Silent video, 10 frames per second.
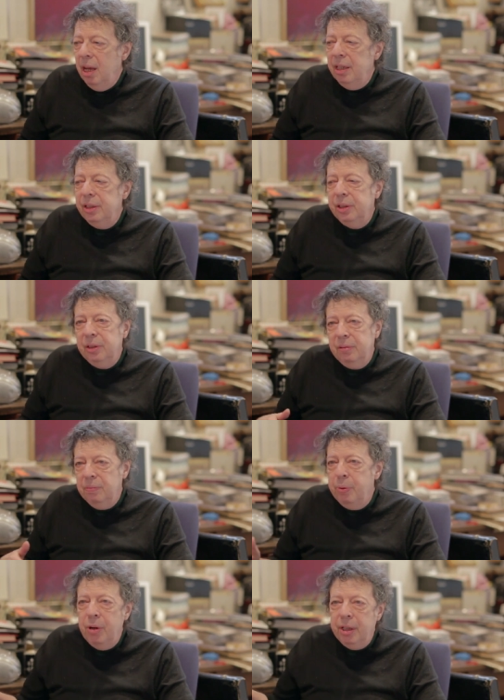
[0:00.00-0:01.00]
I just
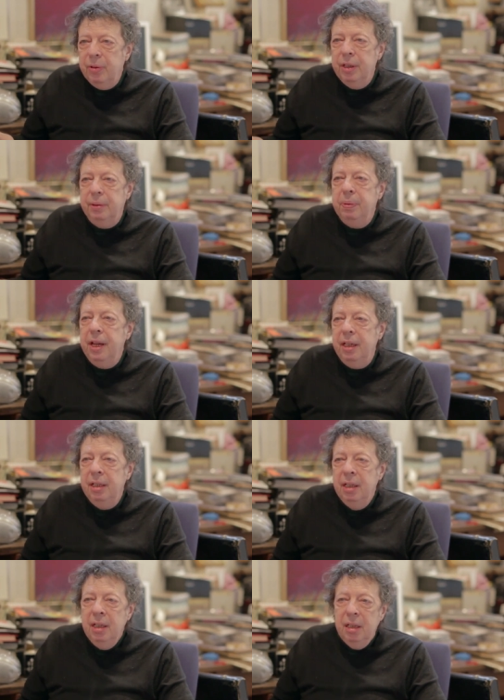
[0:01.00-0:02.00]
bought acrylic paint.
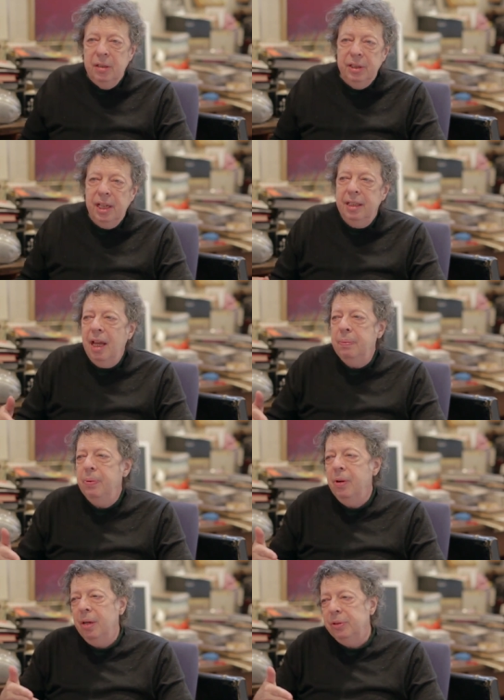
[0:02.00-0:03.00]
Because at that
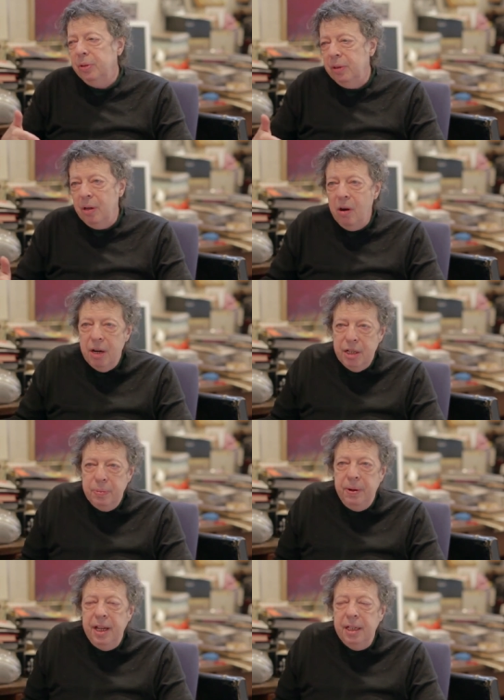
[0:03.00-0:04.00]
point, I was doing hard
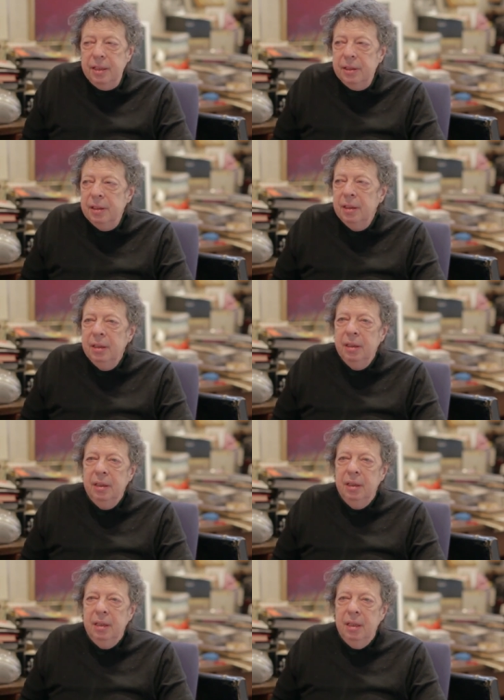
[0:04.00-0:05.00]
edge paintings.
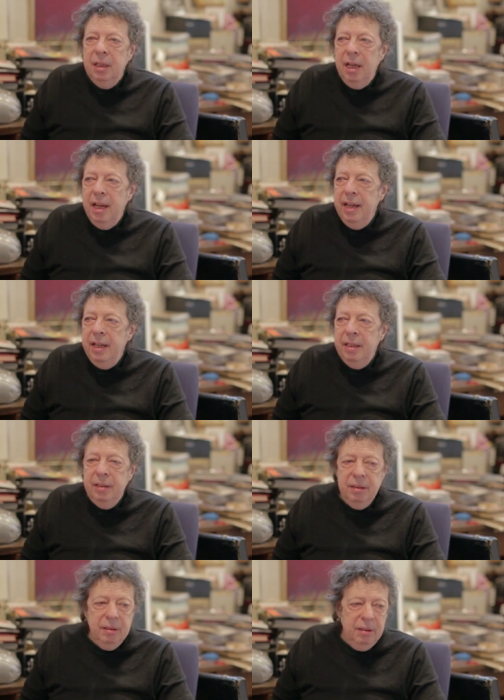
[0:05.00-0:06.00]

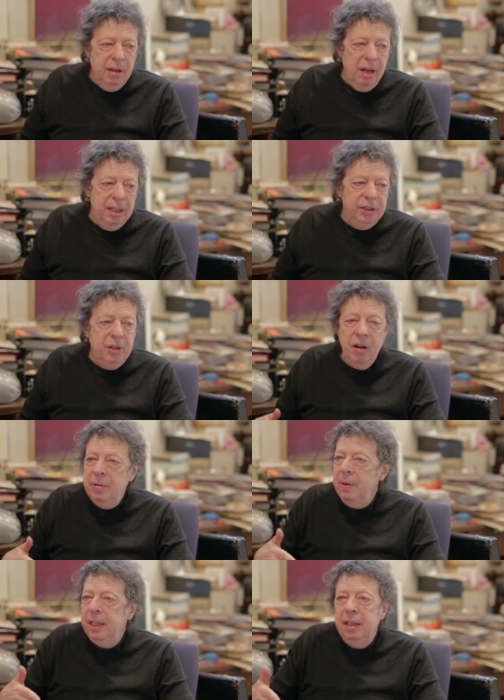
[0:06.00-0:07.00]
And I
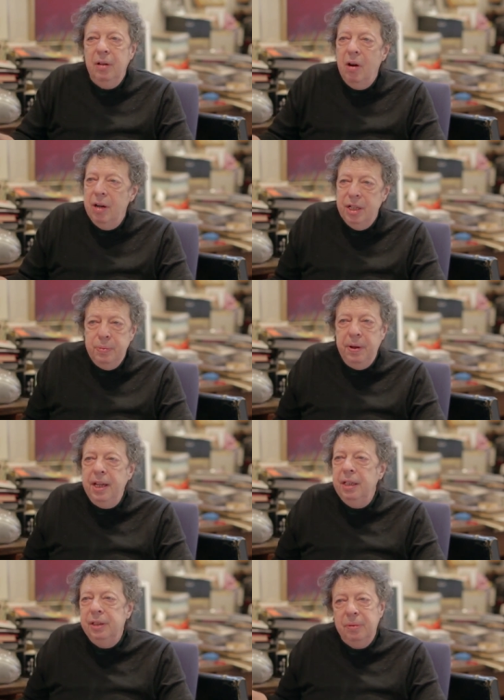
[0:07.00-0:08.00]
started making hard edge
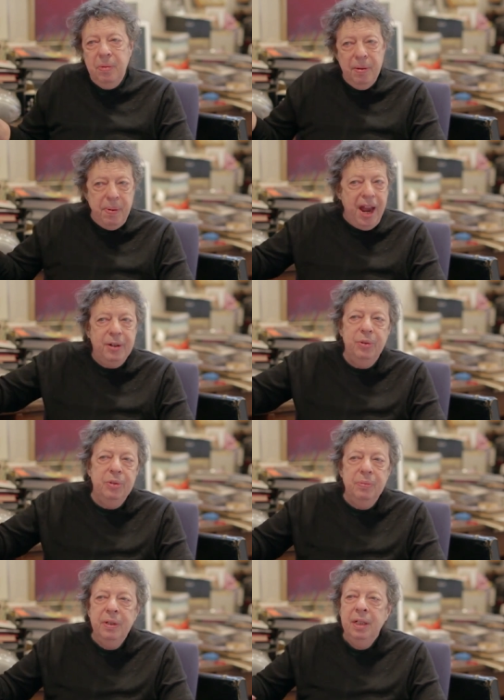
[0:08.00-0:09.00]
paintings in my back
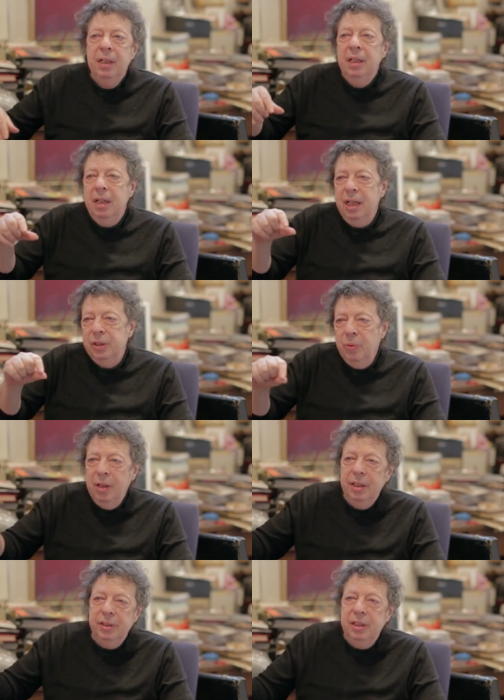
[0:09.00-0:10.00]
room, as
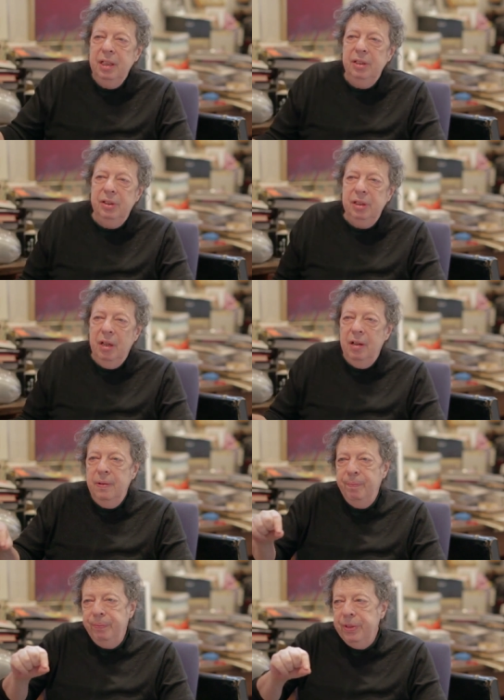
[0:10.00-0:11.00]
well as these,
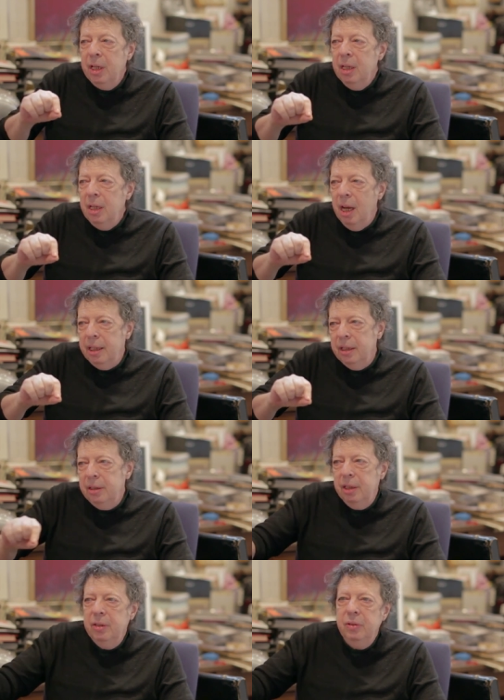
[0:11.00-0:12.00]
uh, I
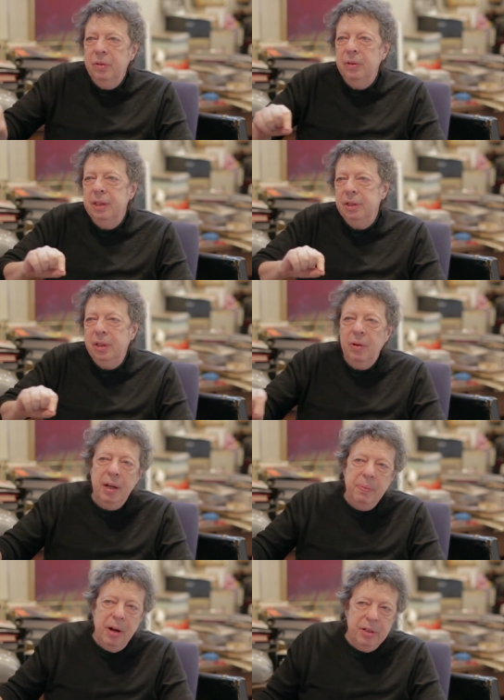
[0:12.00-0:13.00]
continued doing these
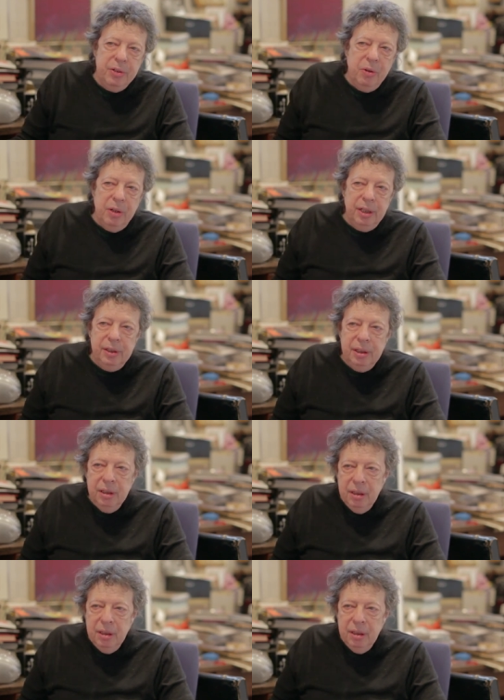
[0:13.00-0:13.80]
craypas drawings,